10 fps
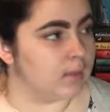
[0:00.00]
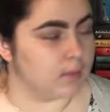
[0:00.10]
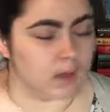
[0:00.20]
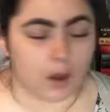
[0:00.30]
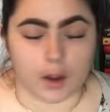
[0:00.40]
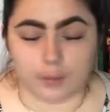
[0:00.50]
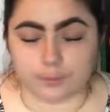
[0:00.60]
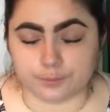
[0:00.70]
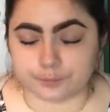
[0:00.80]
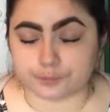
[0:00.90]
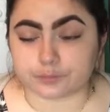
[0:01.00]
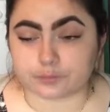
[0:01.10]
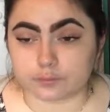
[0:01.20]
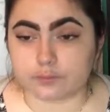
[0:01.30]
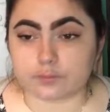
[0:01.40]
in the car
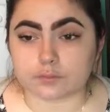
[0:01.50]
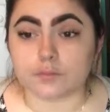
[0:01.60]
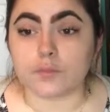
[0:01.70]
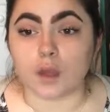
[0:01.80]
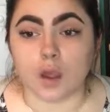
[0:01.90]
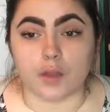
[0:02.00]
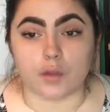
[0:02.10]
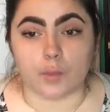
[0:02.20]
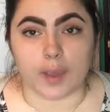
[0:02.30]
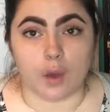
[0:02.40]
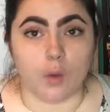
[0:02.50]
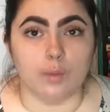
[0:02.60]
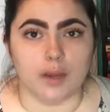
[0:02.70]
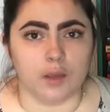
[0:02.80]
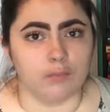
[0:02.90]
on the way home
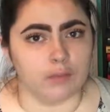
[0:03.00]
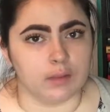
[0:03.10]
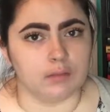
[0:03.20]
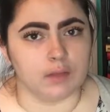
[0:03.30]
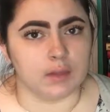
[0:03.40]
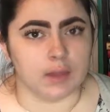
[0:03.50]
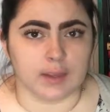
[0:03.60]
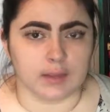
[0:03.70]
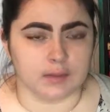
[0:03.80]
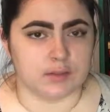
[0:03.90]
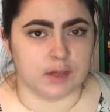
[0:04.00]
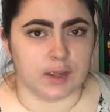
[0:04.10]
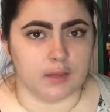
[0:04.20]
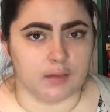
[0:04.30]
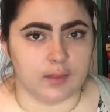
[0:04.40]
and I really really liked the
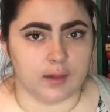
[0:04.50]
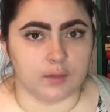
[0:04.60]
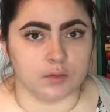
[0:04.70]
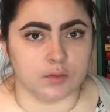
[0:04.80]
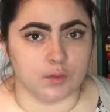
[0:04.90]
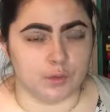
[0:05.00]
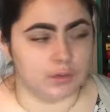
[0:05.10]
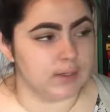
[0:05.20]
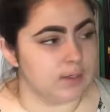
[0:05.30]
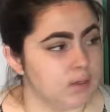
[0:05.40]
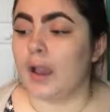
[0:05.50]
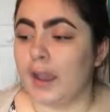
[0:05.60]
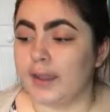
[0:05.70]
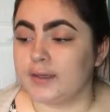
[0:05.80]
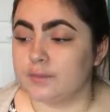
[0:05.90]
style that it was told in.
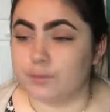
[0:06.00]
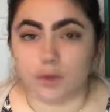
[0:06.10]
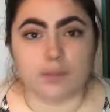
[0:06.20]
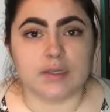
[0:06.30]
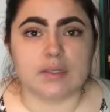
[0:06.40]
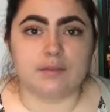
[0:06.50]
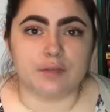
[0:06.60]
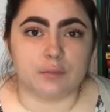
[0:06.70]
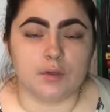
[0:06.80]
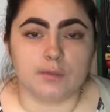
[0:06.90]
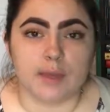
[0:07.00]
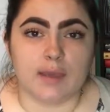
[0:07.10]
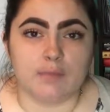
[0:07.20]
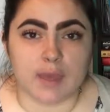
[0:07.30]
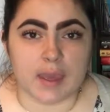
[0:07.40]
I put myself on a book
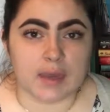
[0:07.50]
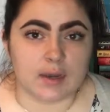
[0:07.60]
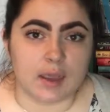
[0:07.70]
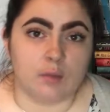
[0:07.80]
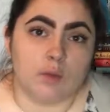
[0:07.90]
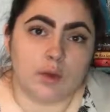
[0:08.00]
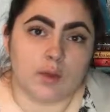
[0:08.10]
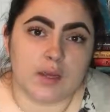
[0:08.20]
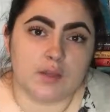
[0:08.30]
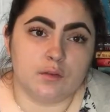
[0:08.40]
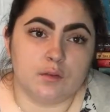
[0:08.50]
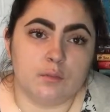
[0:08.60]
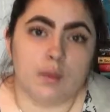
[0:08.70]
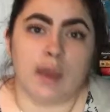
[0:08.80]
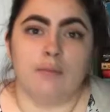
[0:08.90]
buying ban and what do I do?
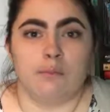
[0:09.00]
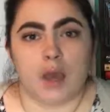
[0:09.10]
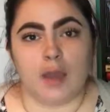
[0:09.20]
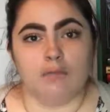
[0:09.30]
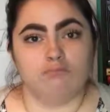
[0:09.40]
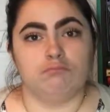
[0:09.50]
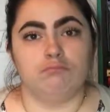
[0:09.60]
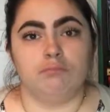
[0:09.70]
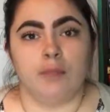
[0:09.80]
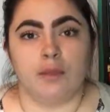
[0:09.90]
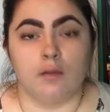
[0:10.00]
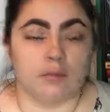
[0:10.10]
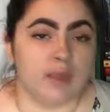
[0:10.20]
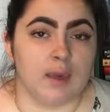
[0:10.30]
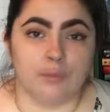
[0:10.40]
I bought the,
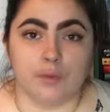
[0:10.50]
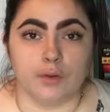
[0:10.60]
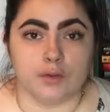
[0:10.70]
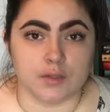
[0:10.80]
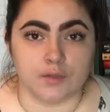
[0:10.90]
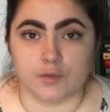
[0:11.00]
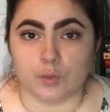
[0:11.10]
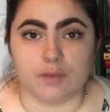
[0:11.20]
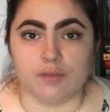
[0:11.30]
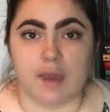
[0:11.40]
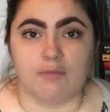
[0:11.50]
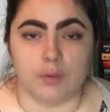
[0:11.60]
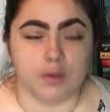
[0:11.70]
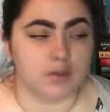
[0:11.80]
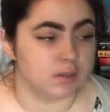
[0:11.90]
the upwards of 25
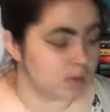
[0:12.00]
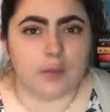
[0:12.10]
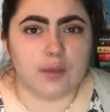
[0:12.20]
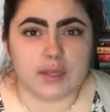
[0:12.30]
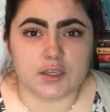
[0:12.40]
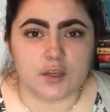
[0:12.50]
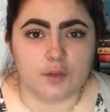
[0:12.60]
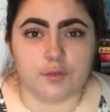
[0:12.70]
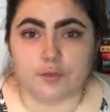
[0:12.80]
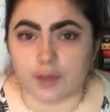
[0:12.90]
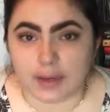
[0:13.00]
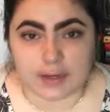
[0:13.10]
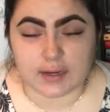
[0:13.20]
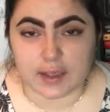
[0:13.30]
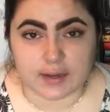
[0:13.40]
books. I would like to know if you've read
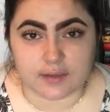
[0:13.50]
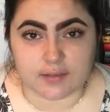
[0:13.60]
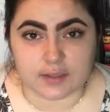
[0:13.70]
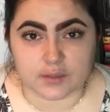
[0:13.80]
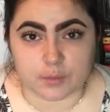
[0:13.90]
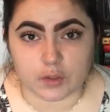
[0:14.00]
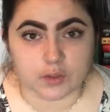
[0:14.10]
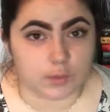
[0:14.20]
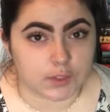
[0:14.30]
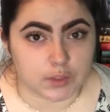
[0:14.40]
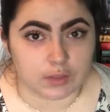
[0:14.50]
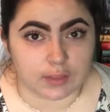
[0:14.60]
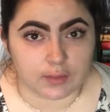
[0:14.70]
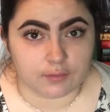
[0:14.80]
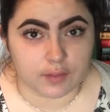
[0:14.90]
any of these books, what you
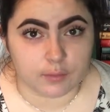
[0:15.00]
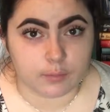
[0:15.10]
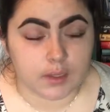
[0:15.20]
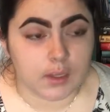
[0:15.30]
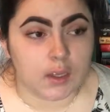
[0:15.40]
think of them,